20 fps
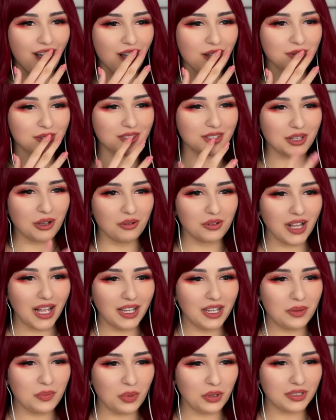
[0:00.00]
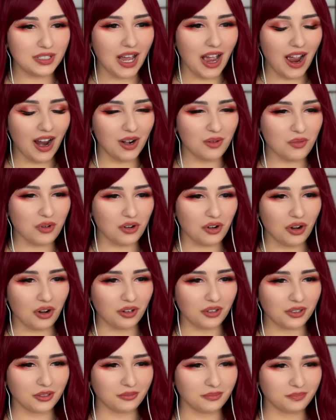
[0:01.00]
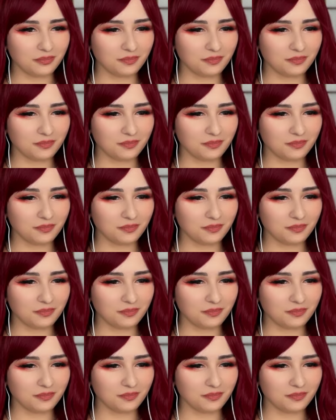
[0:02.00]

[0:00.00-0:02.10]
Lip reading: So glad he put the armor on.